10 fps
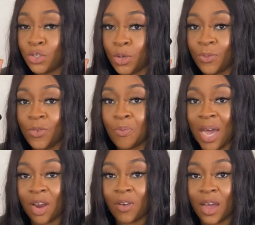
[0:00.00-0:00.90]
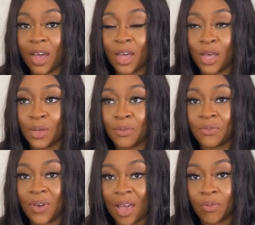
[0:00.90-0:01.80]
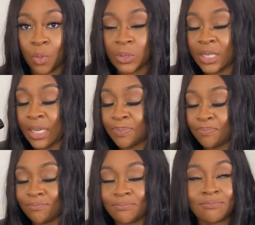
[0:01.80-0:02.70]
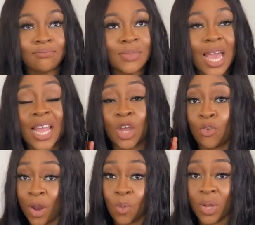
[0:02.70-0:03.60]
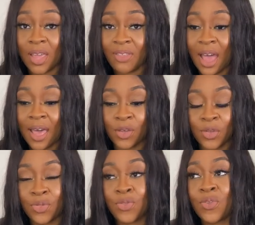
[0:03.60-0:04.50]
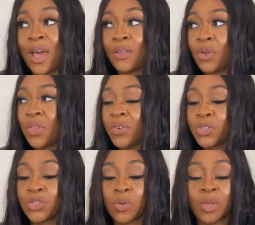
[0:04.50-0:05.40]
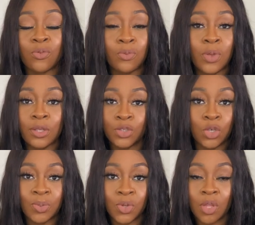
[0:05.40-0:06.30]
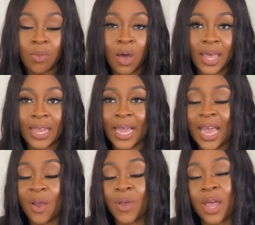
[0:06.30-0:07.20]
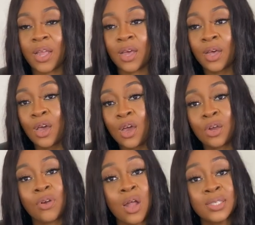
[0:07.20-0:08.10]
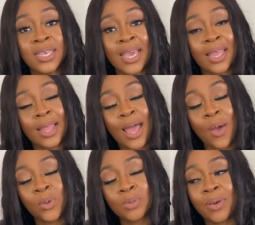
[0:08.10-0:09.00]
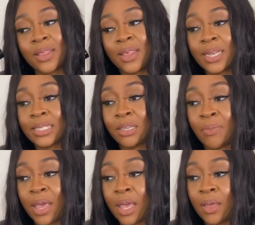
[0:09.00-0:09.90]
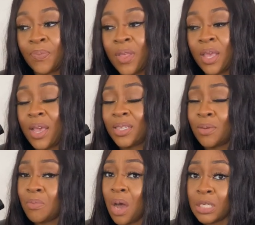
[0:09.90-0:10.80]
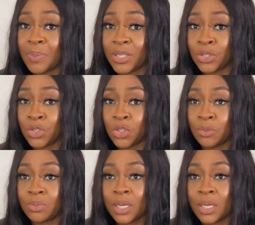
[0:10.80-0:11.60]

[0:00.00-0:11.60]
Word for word: dupe for Baccarat 514 and a great one at that. I know there are so many dupes on the market like Ariana Grande Cloud, but this to me is a much better tube